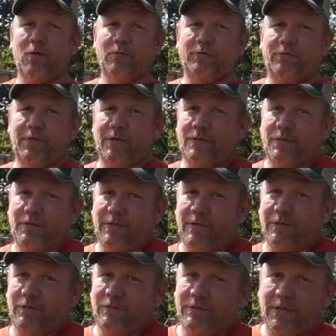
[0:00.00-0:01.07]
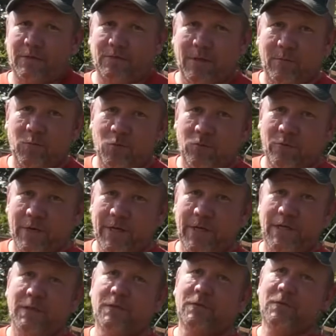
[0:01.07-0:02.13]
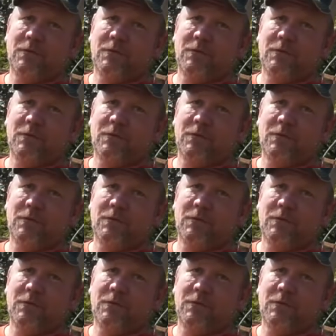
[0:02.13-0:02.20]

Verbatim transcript: on with a vengeance. I don't know it's because we had more rain